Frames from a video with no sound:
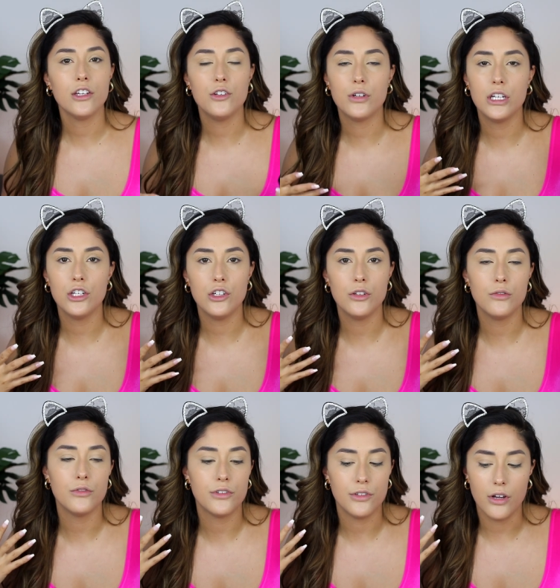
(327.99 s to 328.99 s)
you can
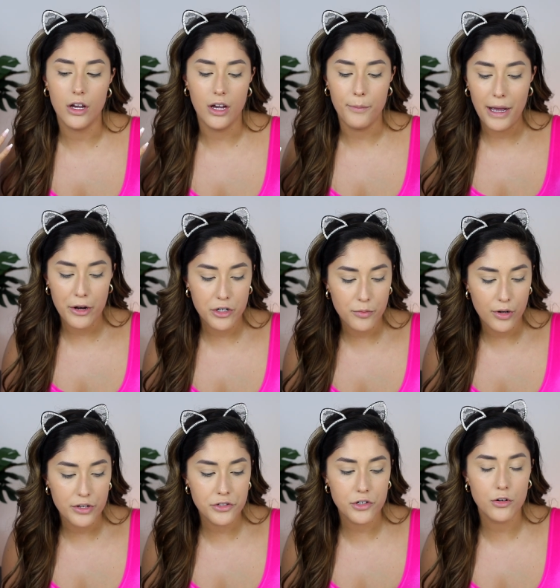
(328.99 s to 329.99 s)
use a powder
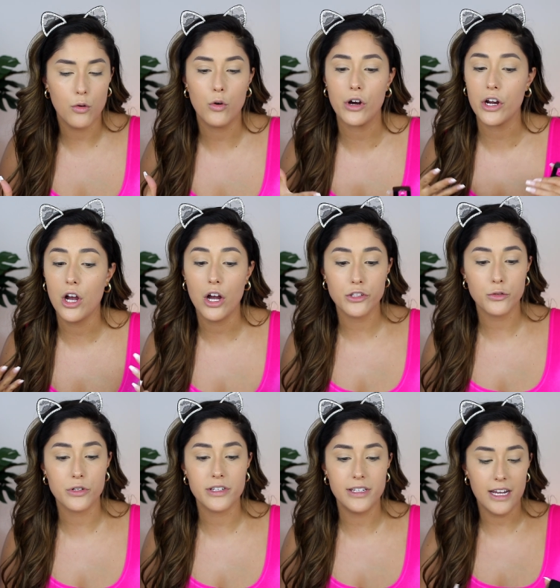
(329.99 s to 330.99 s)
bronzer or a
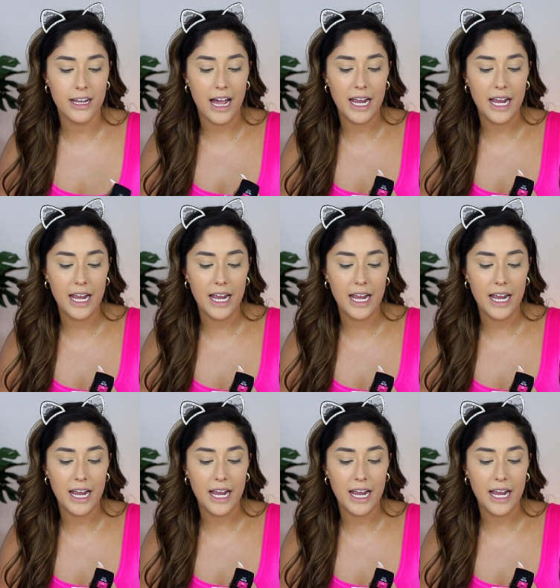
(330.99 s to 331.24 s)
contour stick.